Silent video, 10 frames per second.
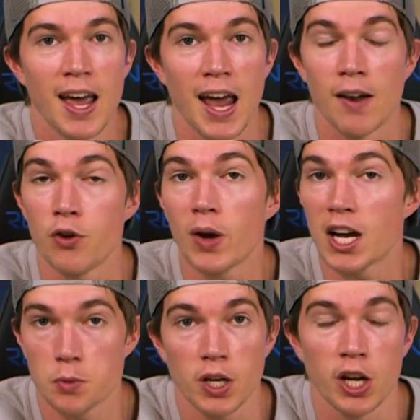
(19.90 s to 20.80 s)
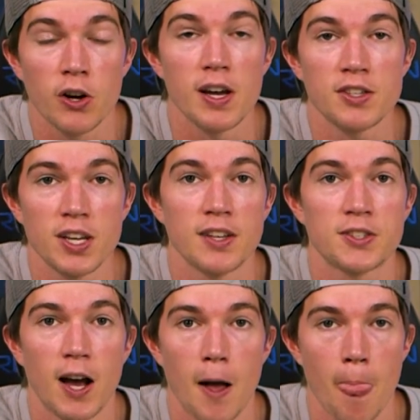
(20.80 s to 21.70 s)
And if you guys were curious,
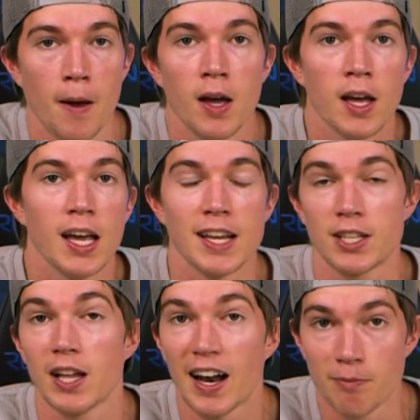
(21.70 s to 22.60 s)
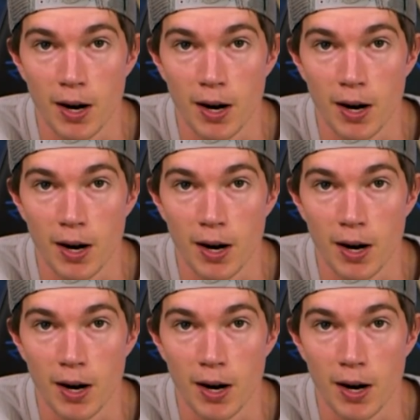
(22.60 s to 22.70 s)
it's um, it's a lot of